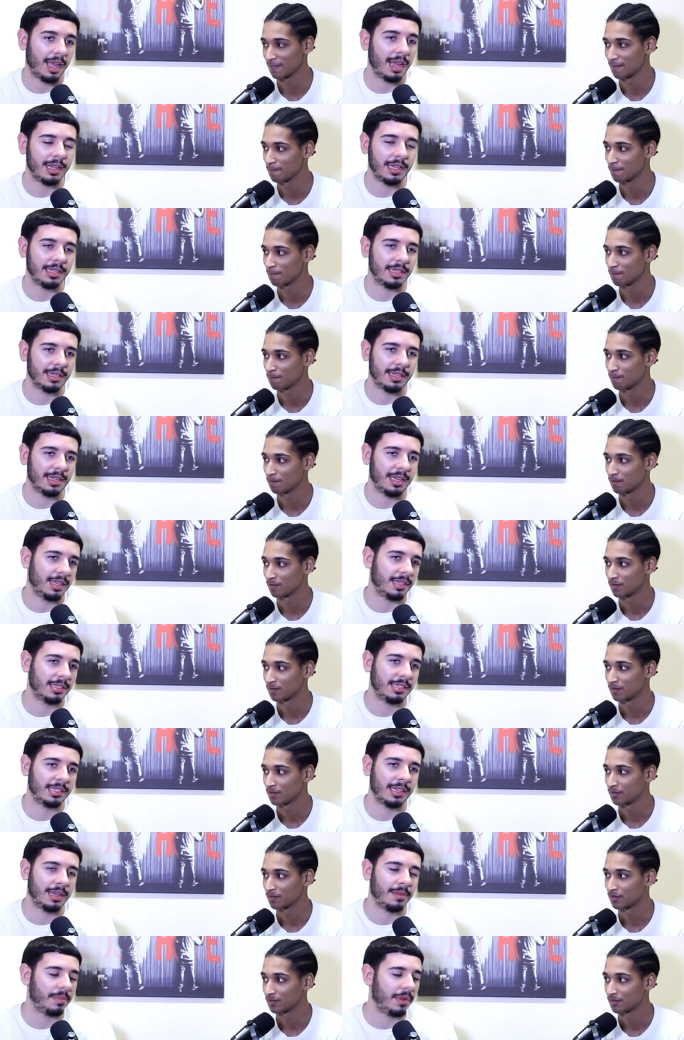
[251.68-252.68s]
Speaker 1: Uh,
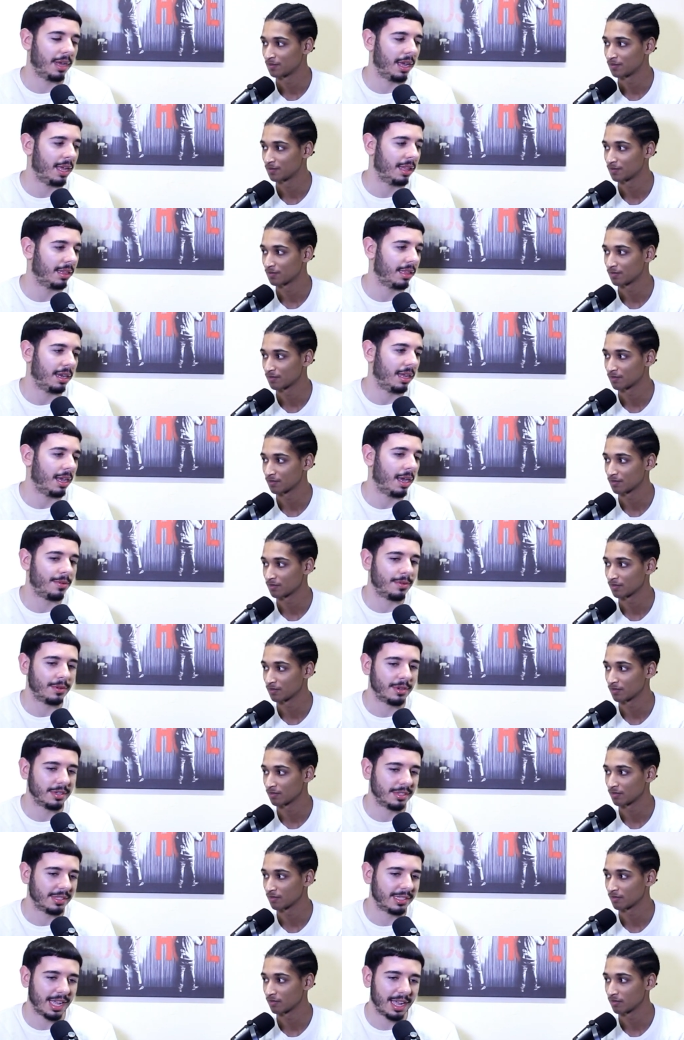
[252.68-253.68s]
except Anthony
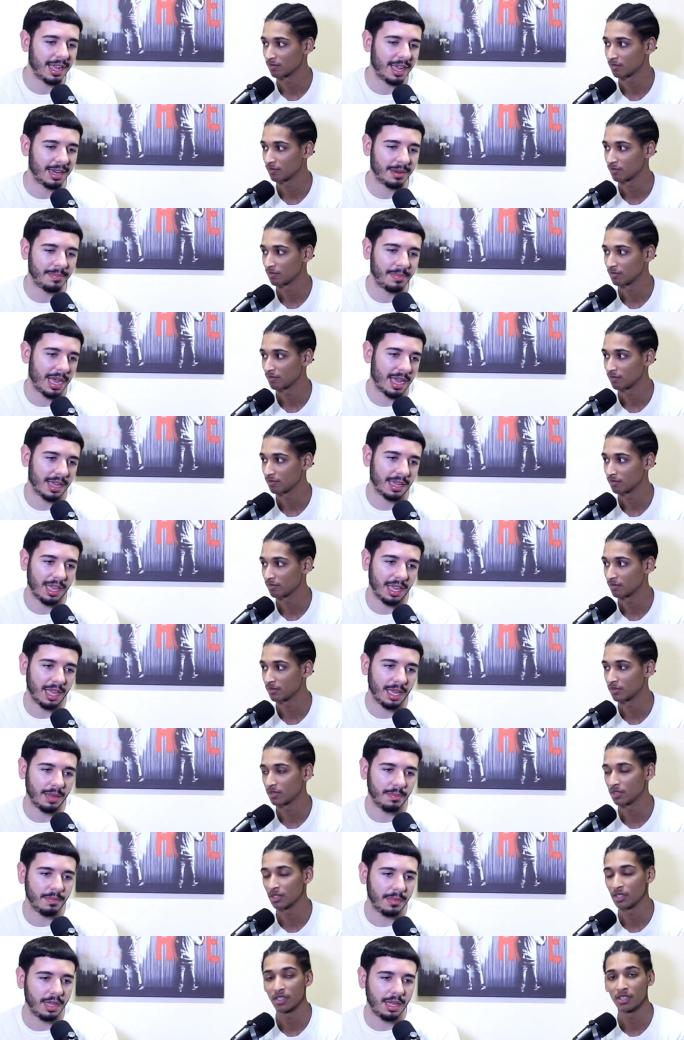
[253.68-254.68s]
Edwards that had a bad
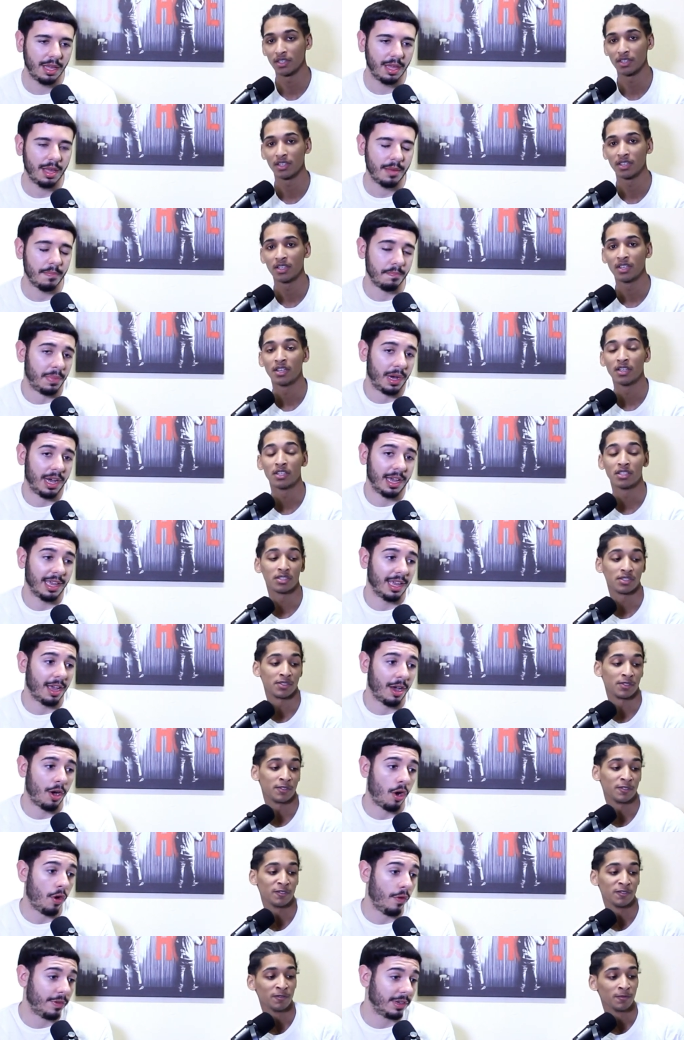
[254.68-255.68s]
game. Yeah. But
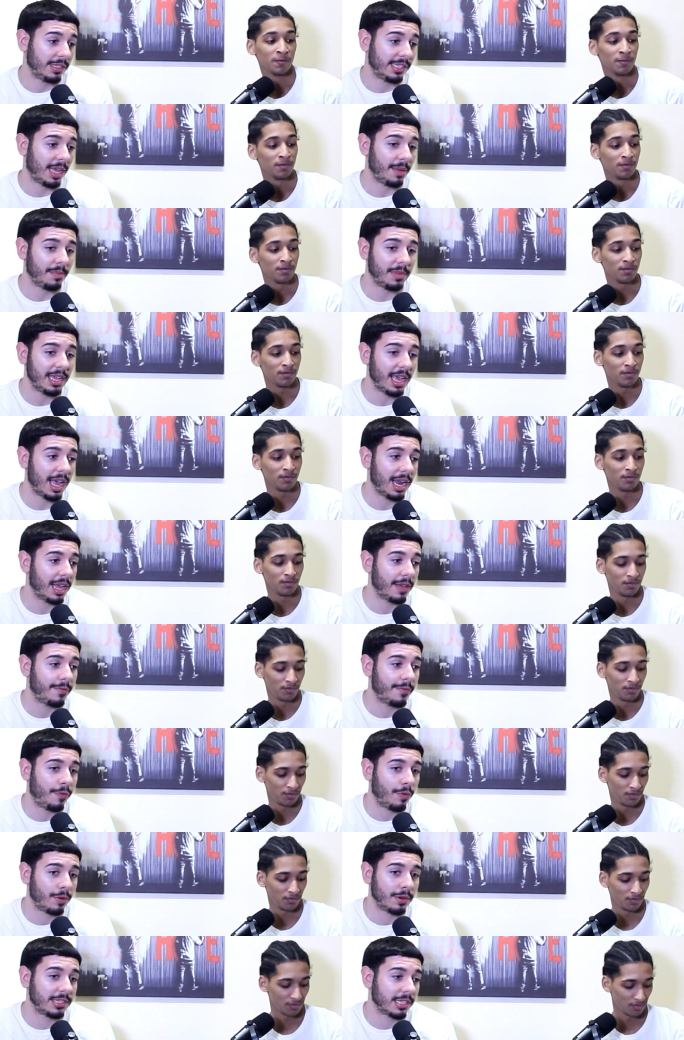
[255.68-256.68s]
overtime, he had like
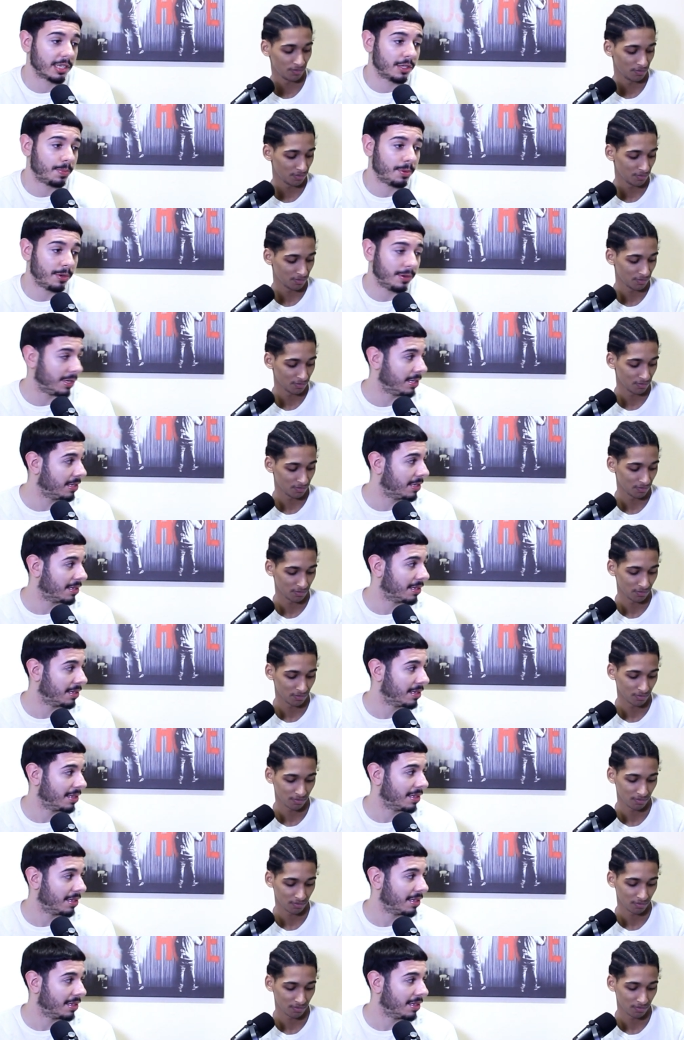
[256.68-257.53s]
four, six points.